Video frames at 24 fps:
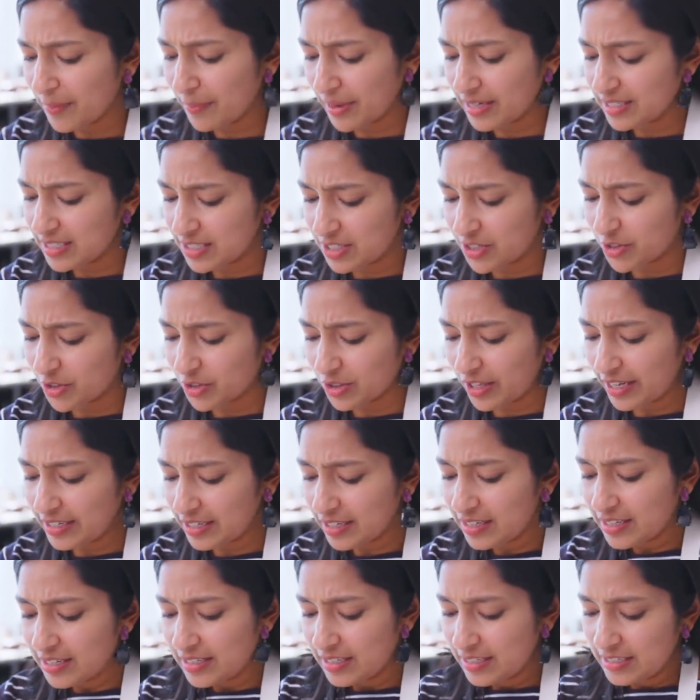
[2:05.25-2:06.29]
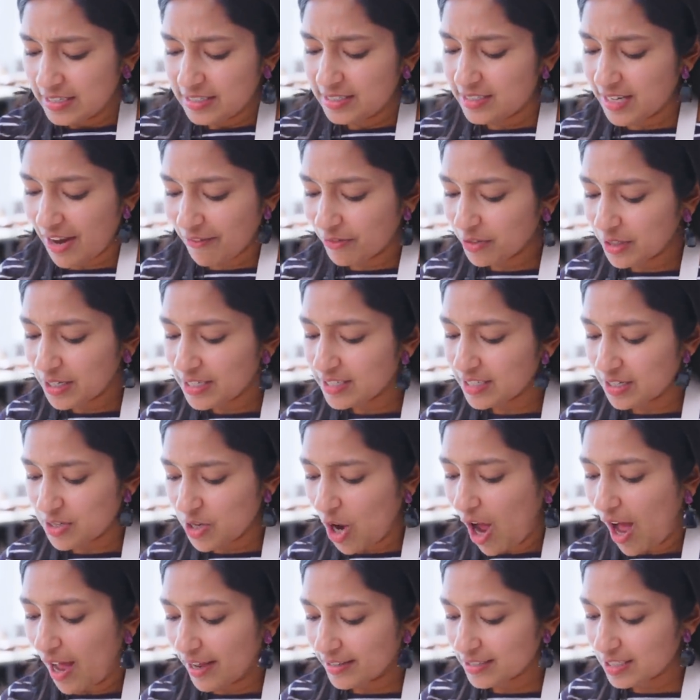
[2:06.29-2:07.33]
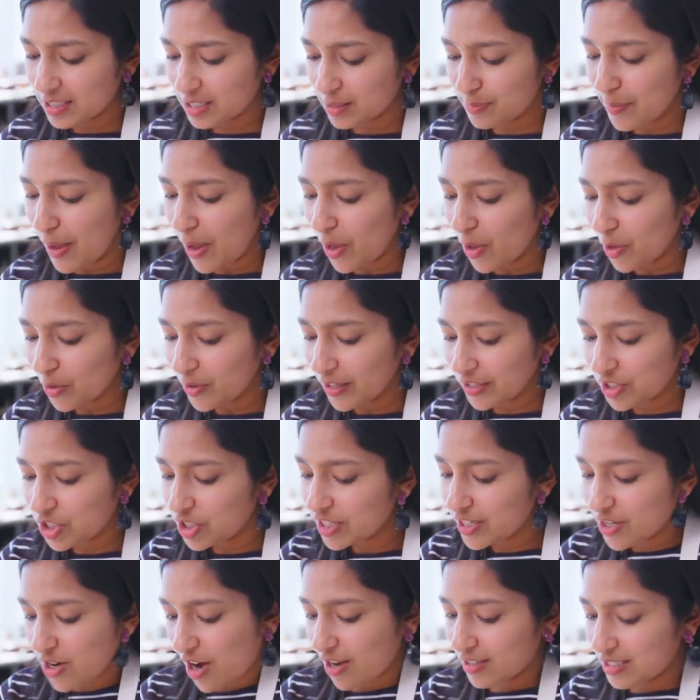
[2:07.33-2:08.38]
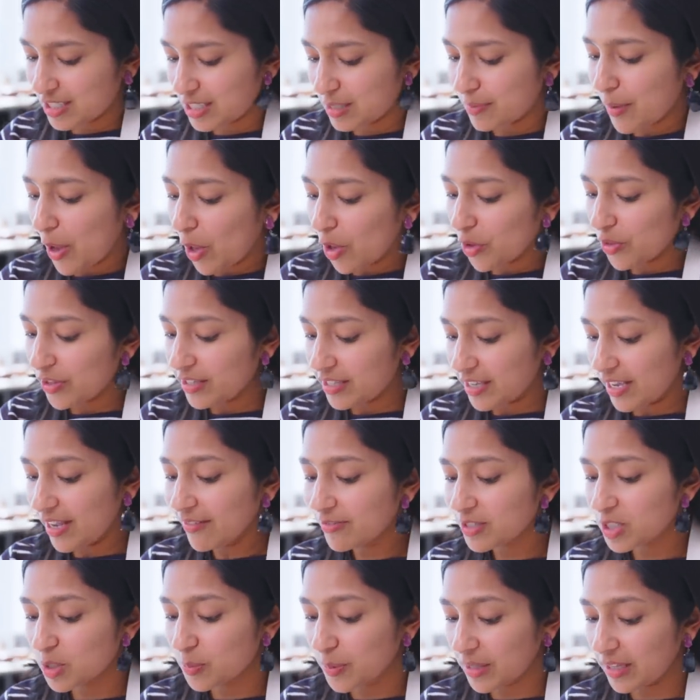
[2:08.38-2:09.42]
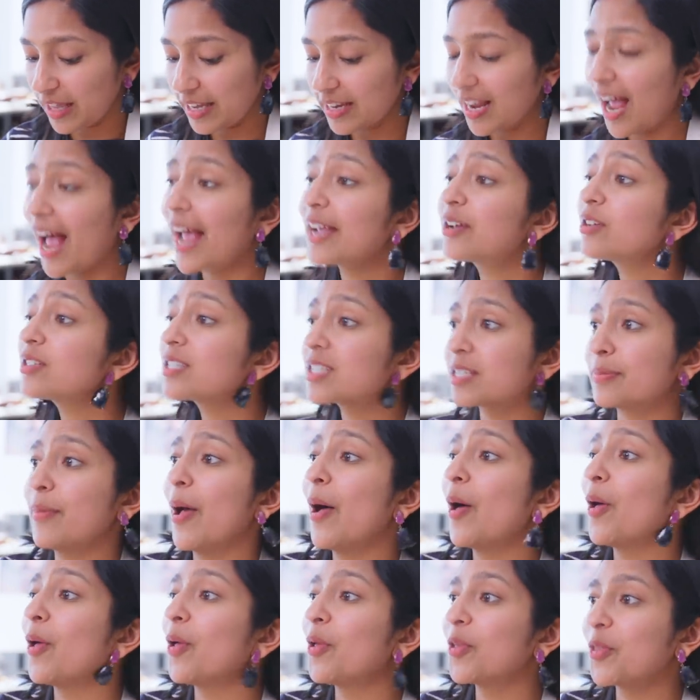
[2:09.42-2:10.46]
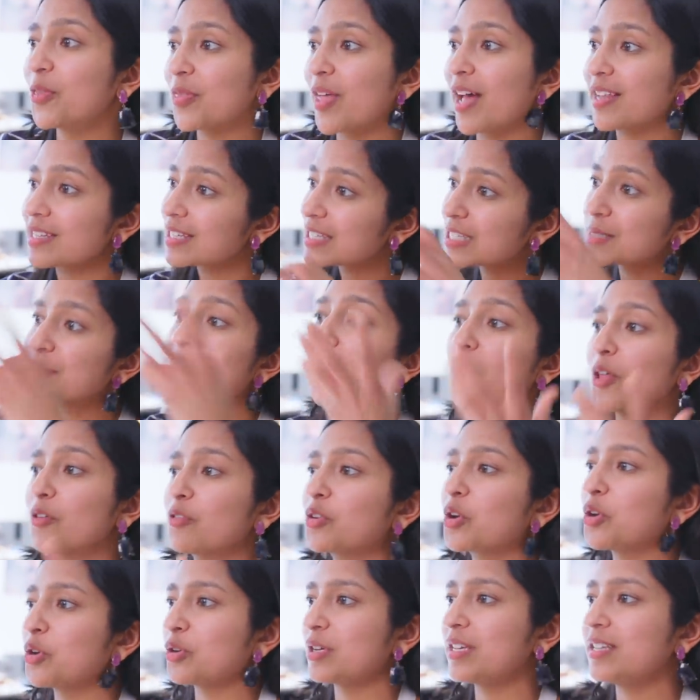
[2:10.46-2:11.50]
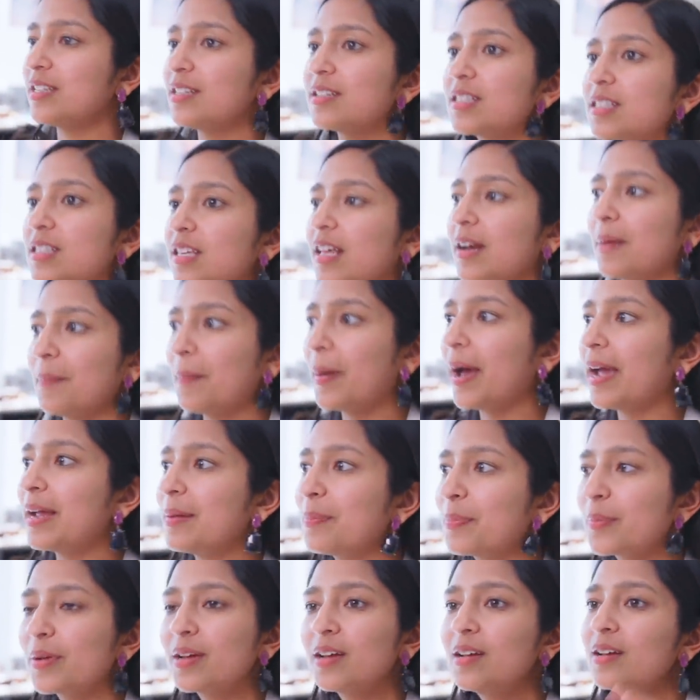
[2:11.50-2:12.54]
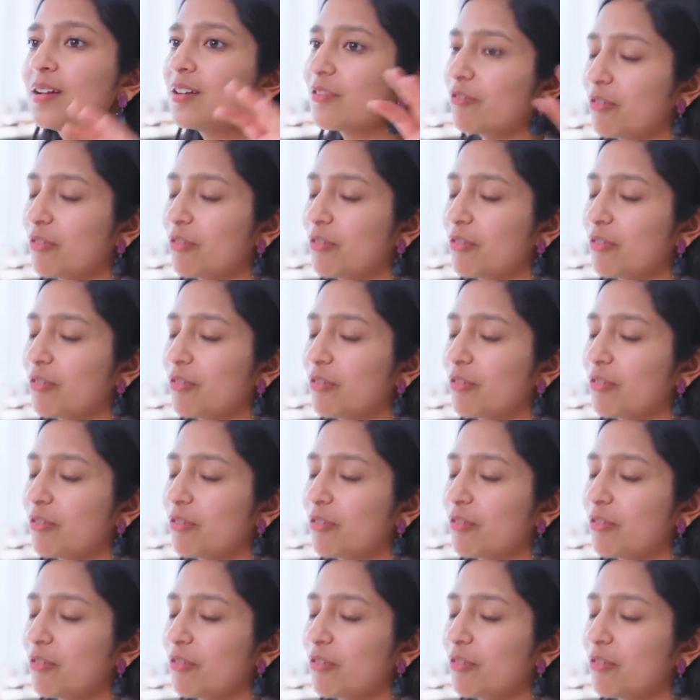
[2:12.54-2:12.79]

And my sister, like, definitely did not smell, like, she did not smell the gifts, but like, I could smell that smell of cookies and a pipe